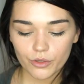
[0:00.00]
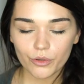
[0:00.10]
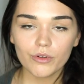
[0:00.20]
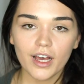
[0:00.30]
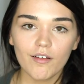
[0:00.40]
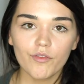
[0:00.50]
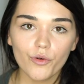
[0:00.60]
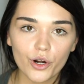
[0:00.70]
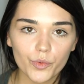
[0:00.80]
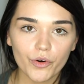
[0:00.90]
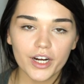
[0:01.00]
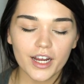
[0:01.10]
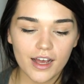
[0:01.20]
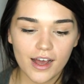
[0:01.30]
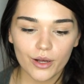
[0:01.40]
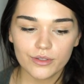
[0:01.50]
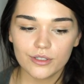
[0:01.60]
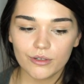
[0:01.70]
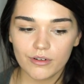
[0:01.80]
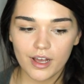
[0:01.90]
So you'll have 4 workouts,
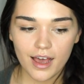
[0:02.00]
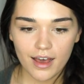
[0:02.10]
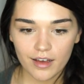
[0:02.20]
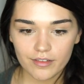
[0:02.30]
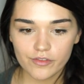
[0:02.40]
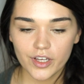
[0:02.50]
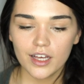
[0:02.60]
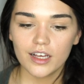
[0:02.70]
you'll have